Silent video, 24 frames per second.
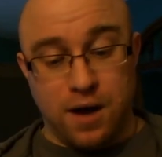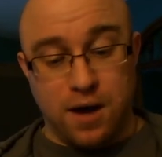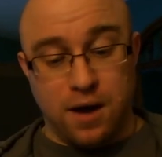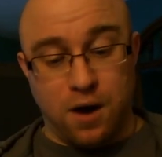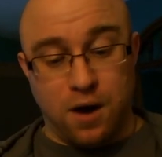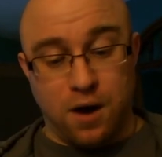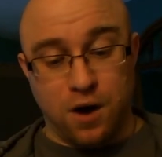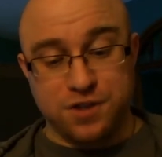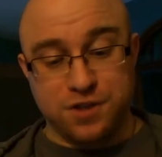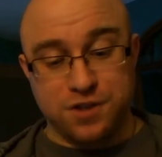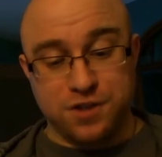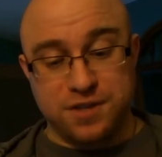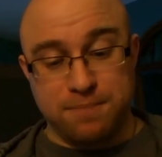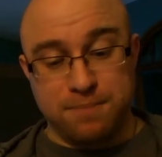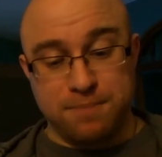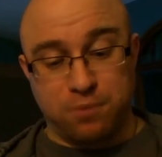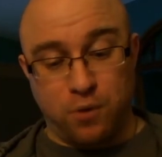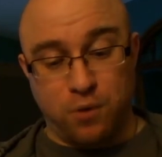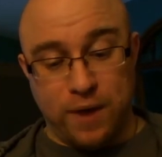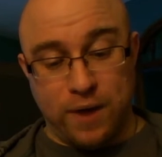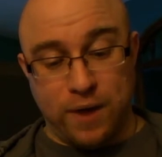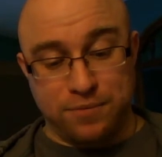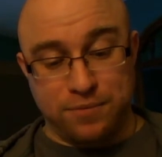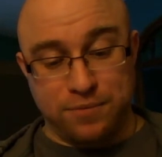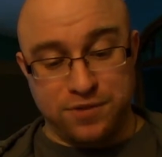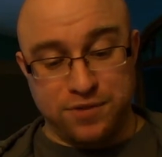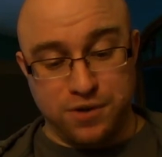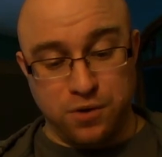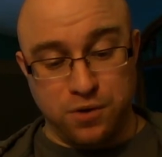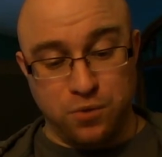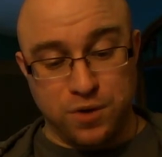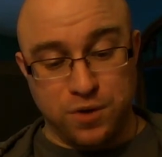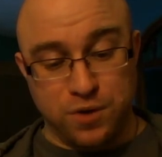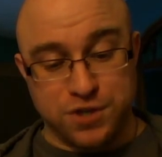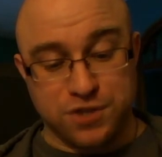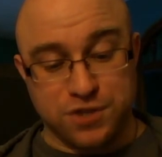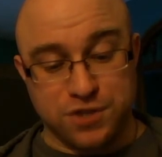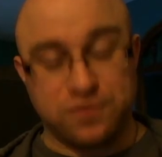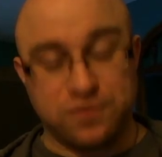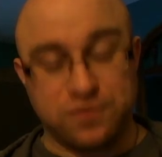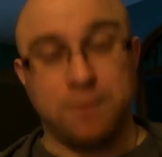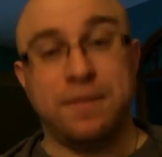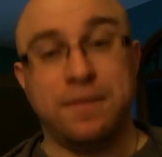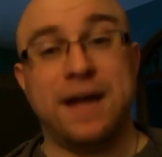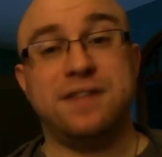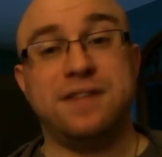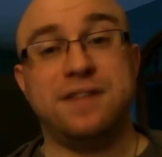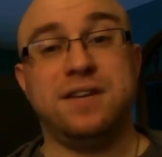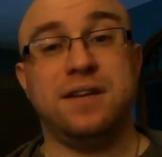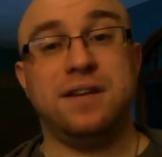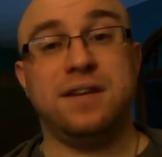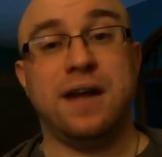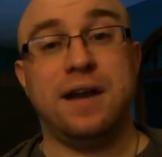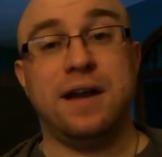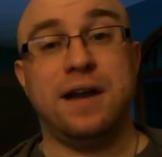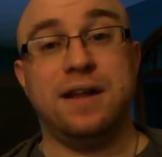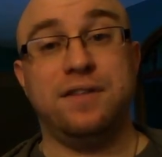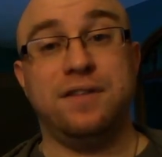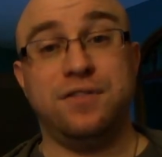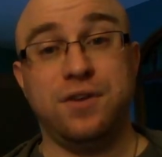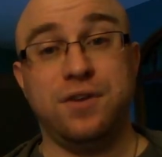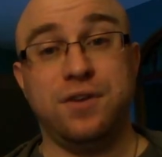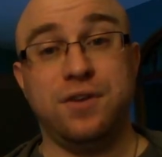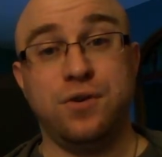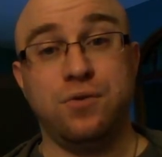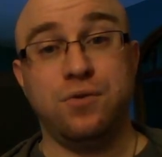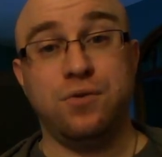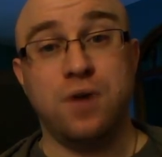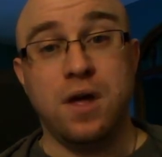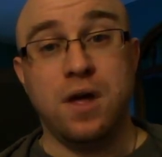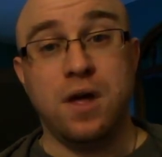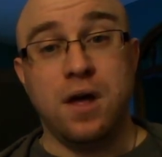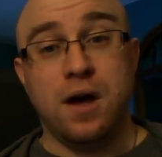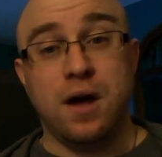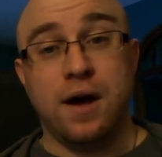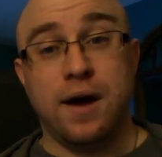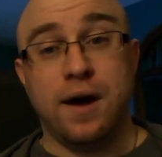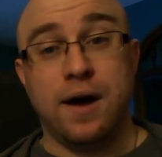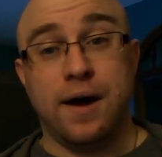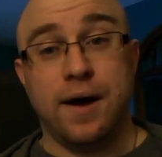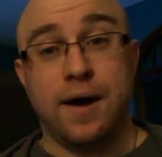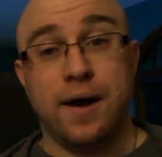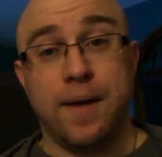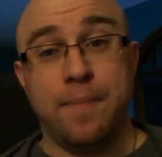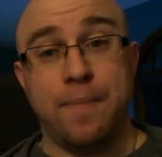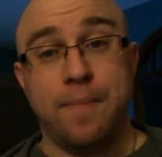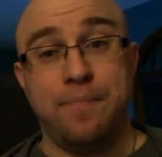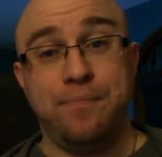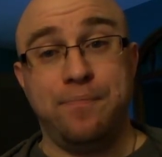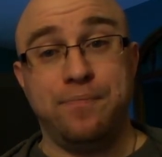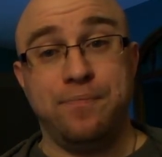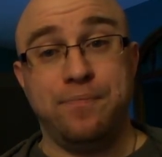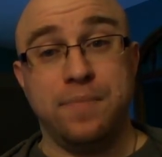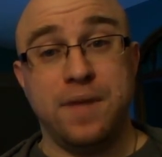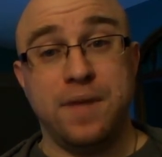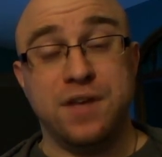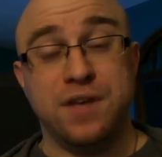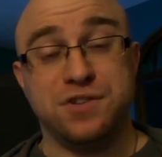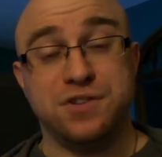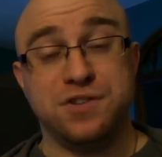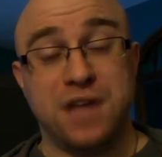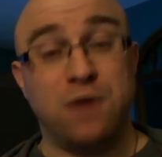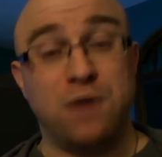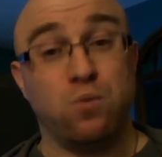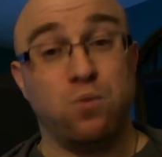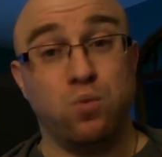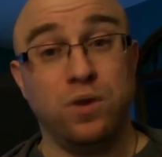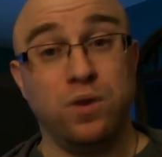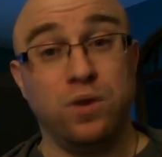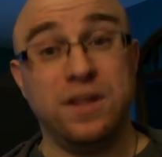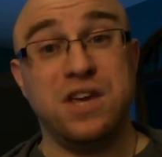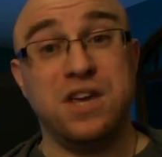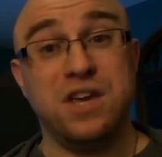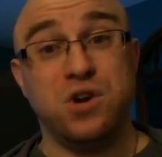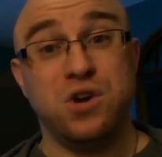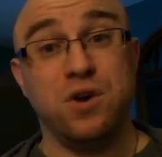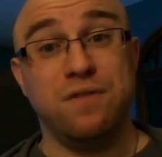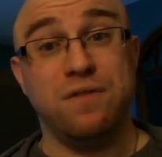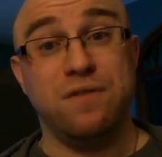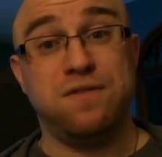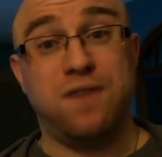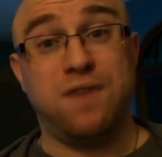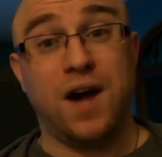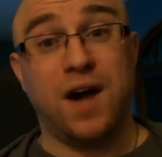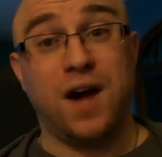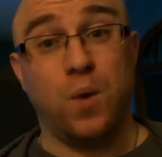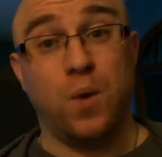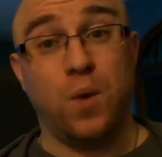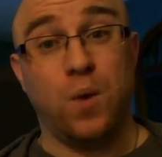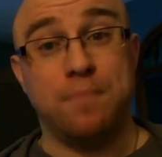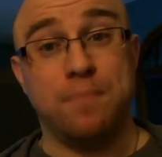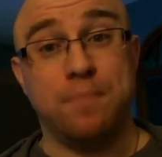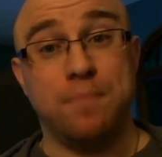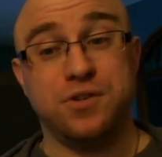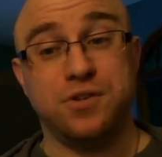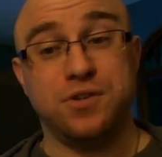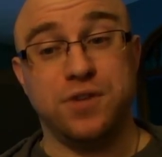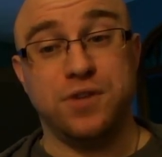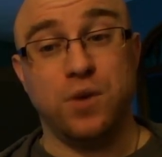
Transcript: RC Pro-Am 2, which is from 1992, is a really good follow-up to the